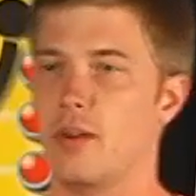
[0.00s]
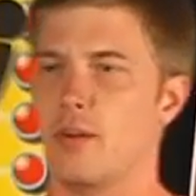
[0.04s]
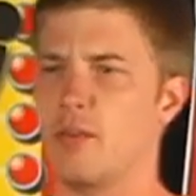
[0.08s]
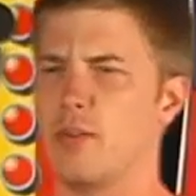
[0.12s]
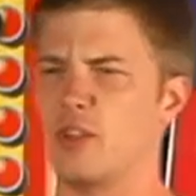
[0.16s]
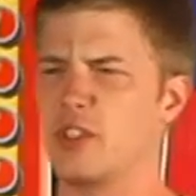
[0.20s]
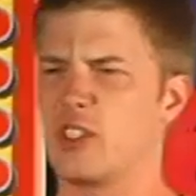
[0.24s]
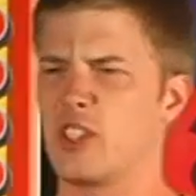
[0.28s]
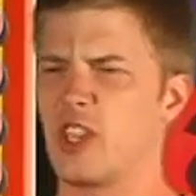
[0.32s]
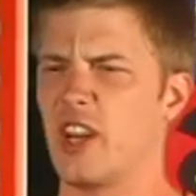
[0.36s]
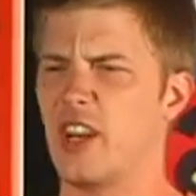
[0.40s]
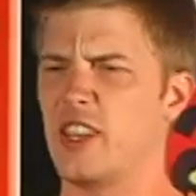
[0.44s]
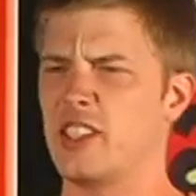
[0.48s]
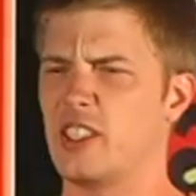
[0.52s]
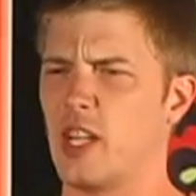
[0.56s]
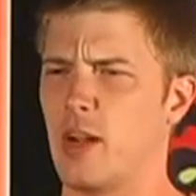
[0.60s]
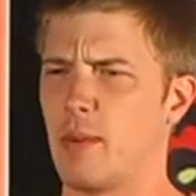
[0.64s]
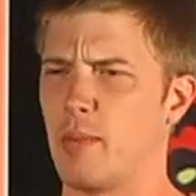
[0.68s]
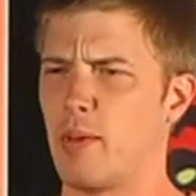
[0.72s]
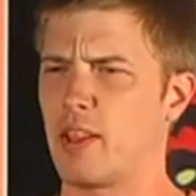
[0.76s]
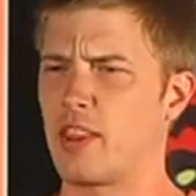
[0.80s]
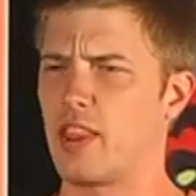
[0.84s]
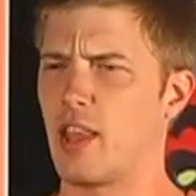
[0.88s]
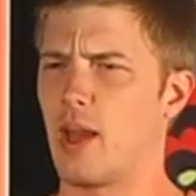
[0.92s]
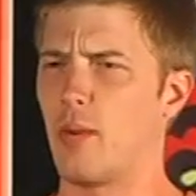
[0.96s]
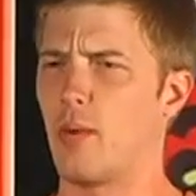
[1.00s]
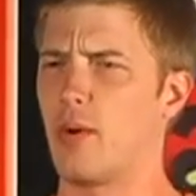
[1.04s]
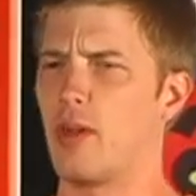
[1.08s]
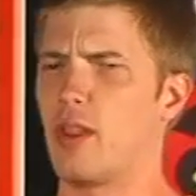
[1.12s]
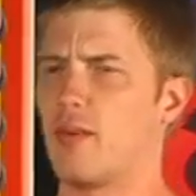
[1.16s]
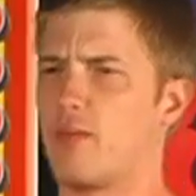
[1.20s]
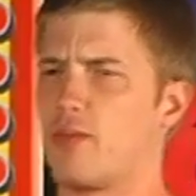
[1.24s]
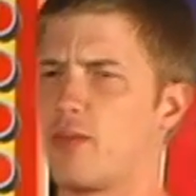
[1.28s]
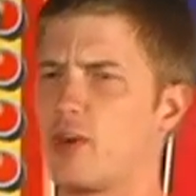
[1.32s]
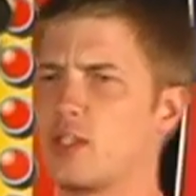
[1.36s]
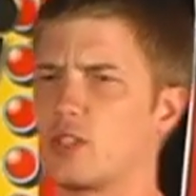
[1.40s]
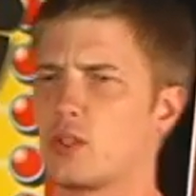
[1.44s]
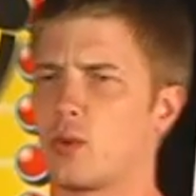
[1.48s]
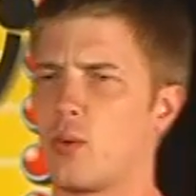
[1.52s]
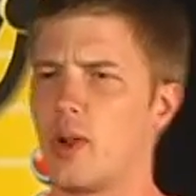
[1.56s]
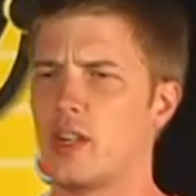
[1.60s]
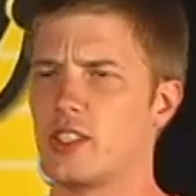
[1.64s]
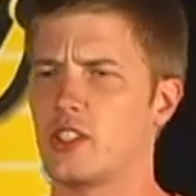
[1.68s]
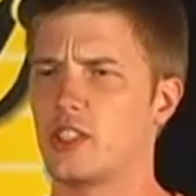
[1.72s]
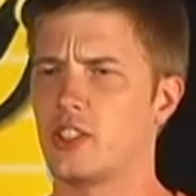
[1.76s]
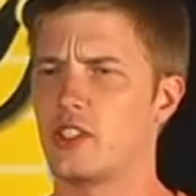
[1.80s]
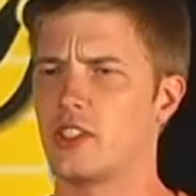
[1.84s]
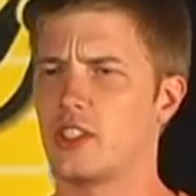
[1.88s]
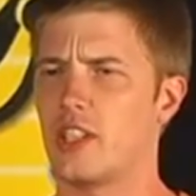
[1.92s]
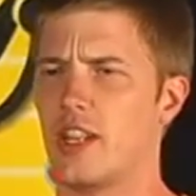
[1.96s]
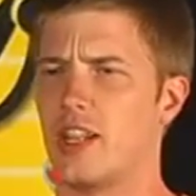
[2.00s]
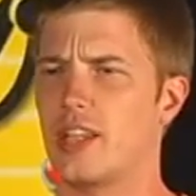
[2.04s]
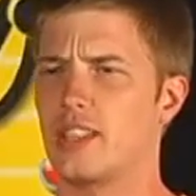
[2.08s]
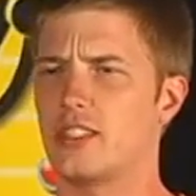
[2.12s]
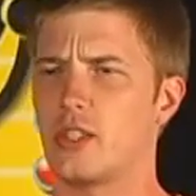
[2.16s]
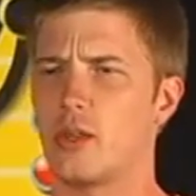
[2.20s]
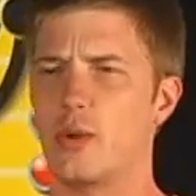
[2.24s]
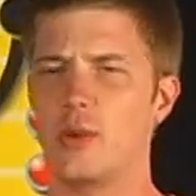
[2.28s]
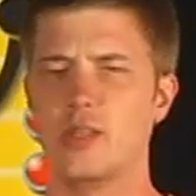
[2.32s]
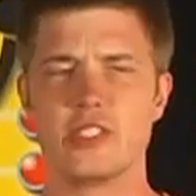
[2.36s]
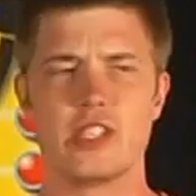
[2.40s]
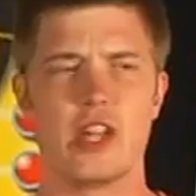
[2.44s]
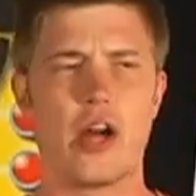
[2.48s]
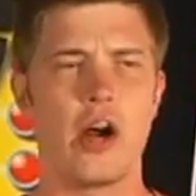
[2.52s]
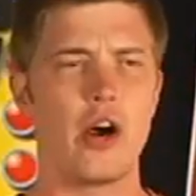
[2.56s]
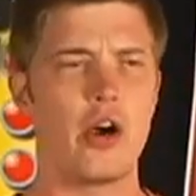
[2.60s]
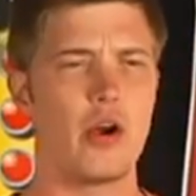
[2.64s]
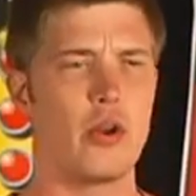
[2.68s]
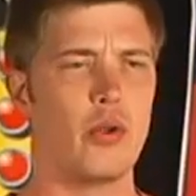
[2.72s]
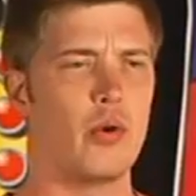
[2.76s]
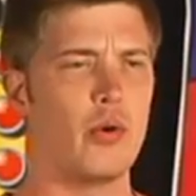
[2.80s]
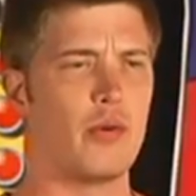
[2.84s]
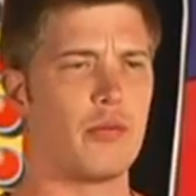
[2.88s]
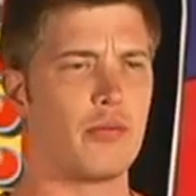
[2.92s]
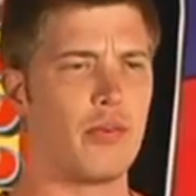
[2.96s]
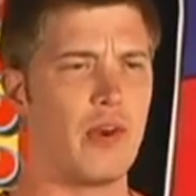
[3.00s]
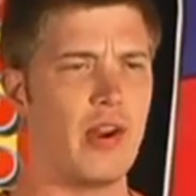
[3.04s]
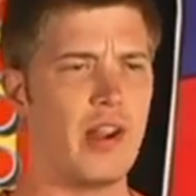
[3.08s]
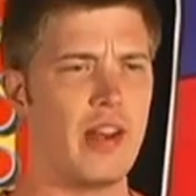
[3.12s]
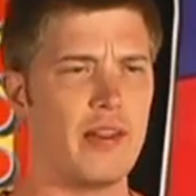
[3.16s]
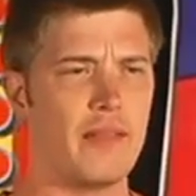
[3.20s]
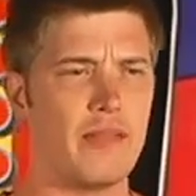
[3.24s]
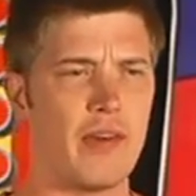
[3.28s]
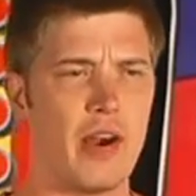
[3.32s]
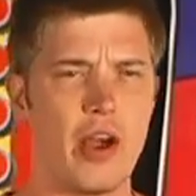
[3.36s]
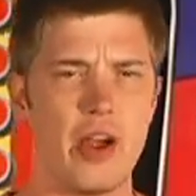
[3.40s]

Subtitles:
First, get a job like that. One of the first questions I ask you is, are you afraid of